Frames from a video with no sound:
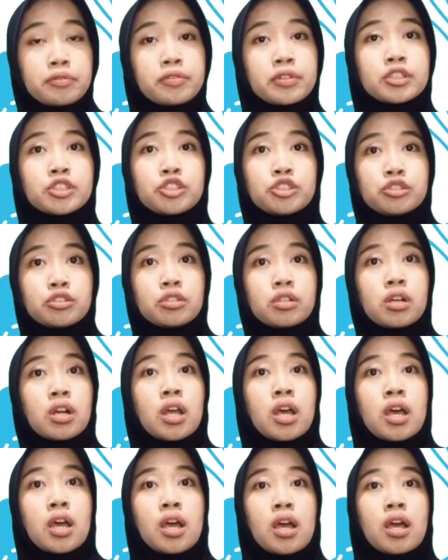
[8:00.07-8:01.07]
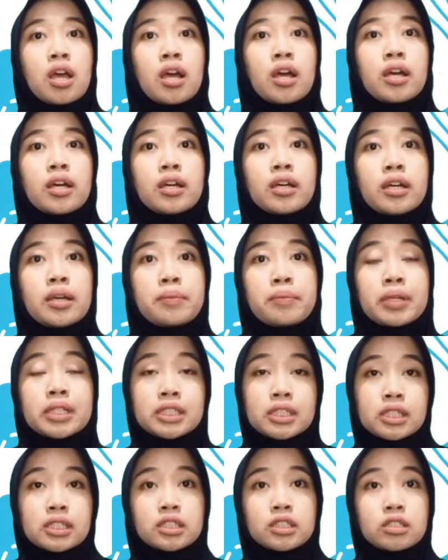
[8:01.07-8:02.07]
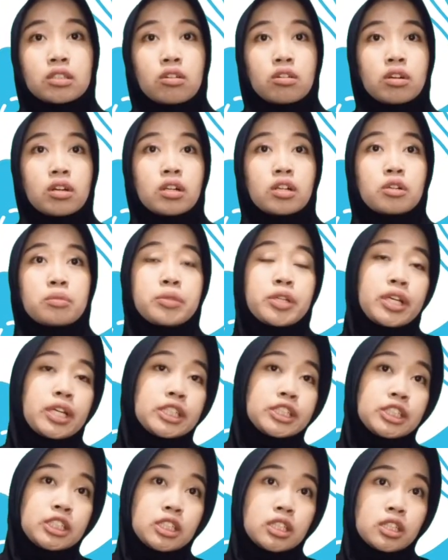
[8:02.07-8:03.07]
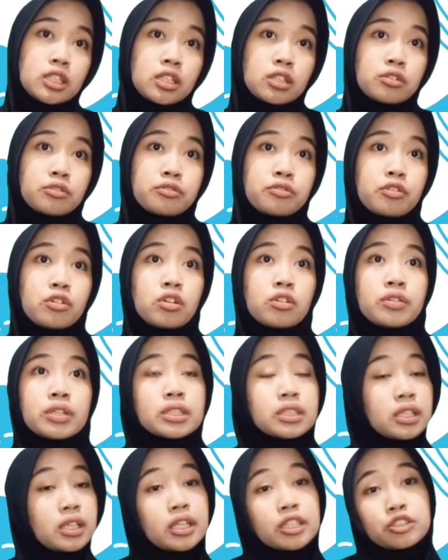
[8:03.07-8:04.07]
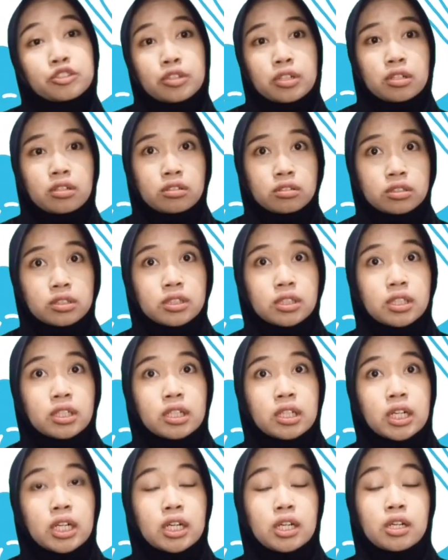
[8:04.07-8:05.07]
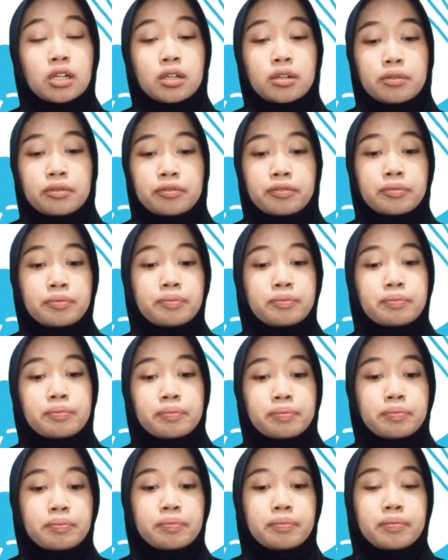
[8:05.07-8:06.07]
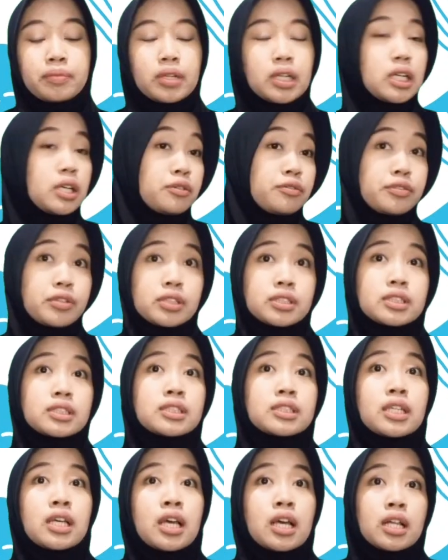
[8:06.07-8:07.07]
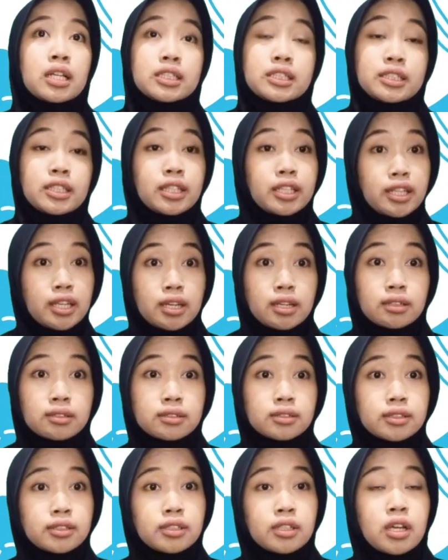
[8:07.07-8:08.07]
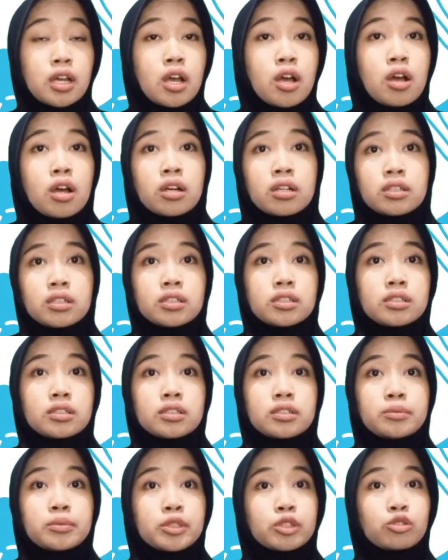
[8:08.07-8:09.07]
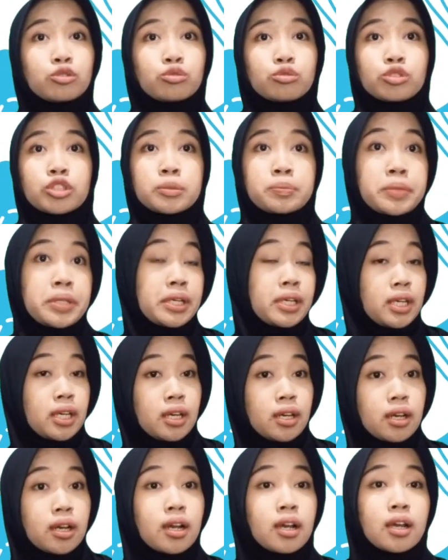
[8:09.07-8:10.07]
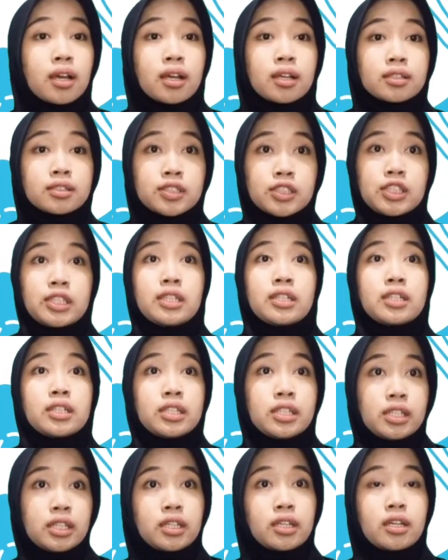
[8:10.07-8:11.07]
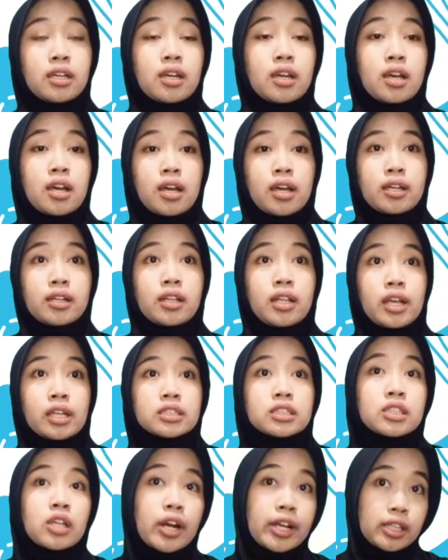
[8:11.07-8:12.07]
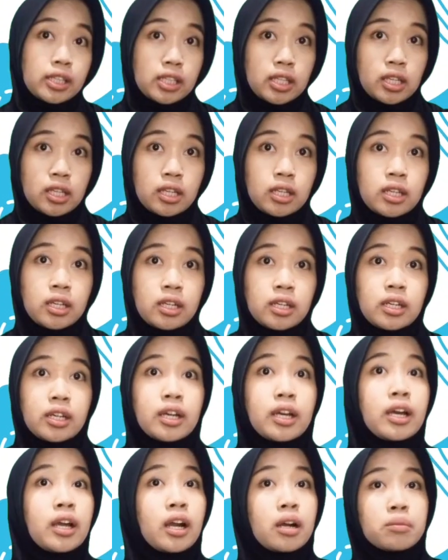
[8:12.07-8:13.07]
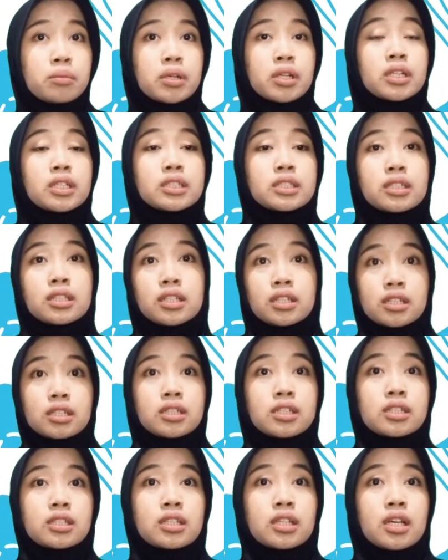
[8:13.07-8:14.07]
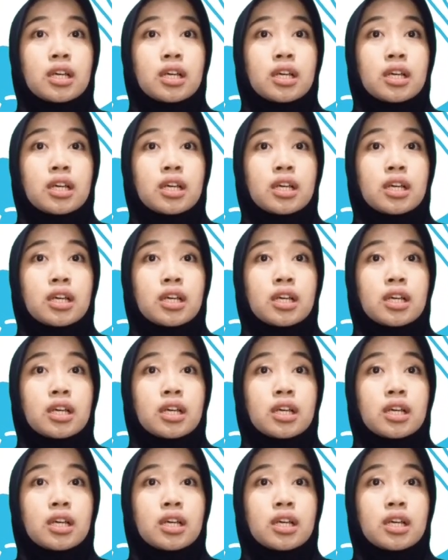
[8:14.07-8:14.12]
feature emphasis oral communication, following the natural order of first listening, number 2 speaking, 3 reading, and last writing. Grammar is learned